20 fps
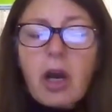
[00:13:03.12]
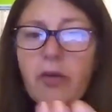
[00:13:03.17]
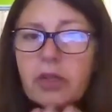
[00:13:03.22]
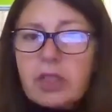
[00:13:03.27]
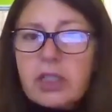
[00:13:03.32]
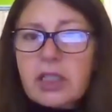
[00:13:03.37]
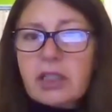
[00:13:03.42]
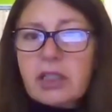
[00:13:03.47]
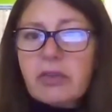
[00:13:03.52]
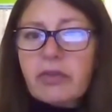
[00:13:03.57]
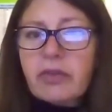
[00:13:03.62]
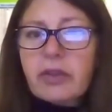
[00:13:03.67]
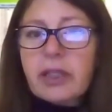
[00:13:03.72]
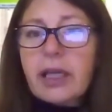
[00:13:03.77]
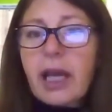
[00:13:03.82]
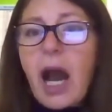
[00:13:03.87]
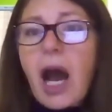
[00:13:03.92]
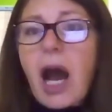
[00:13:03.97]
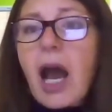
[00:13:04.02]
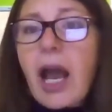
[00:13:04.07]
on the
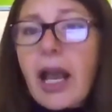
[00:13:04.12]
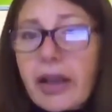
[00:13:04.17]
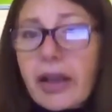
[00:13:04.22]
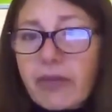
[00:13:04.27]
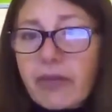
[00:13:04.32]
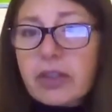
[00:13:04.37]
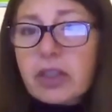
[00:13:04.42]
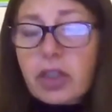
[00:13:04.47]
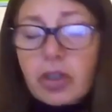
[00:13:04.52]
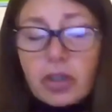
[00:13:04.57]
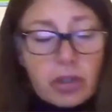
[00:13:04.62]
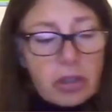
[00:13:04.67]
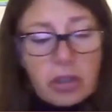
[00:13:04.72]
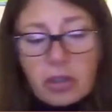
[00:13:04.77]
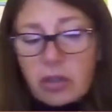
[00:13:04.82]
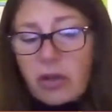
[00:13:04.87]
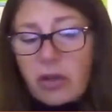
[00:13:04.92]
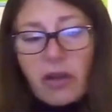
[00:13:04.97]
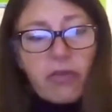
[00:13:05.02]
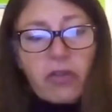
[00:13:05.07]
TV, if
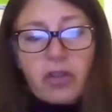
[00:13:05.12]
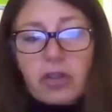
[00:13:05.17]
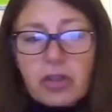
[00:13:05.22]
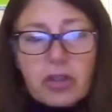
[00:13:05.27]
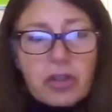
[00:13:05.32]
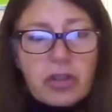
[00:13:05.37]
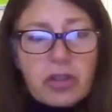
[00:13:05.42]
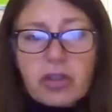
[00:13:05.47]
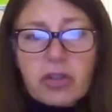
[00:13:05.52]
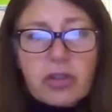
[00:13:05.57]
there's